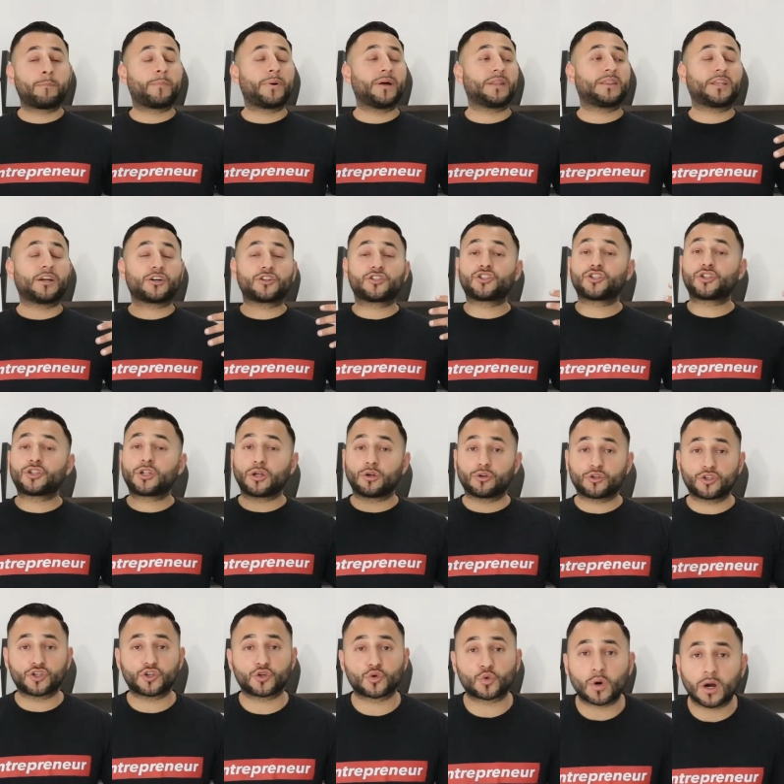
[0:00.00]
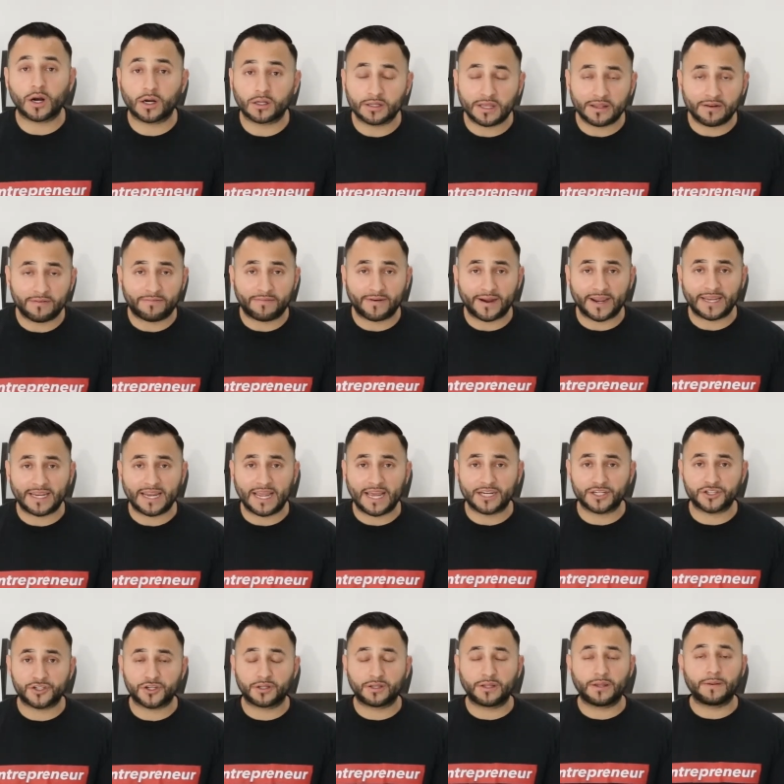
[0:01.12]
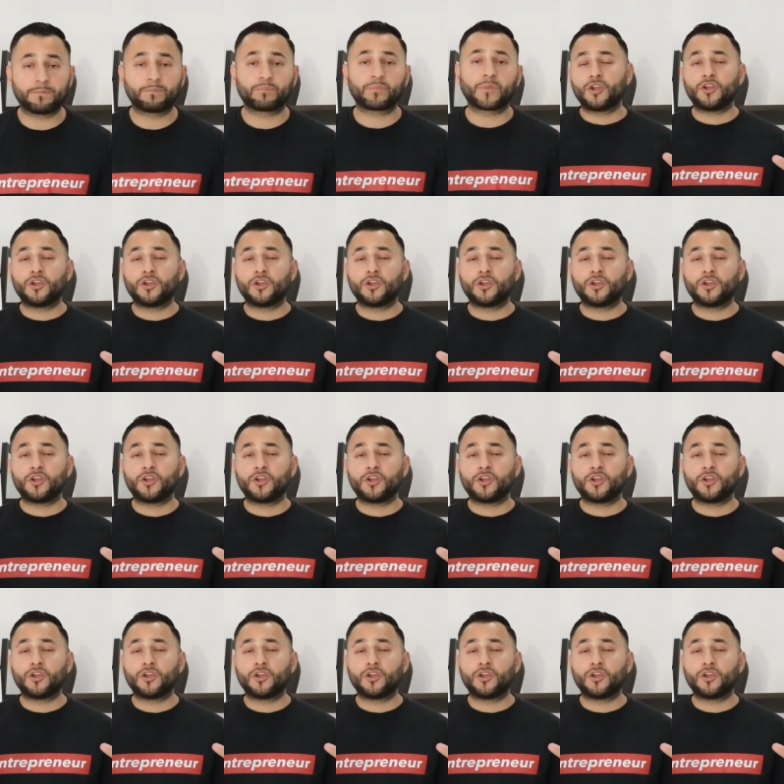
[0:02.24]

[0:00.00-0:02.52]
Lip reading: but they're still struggling financially.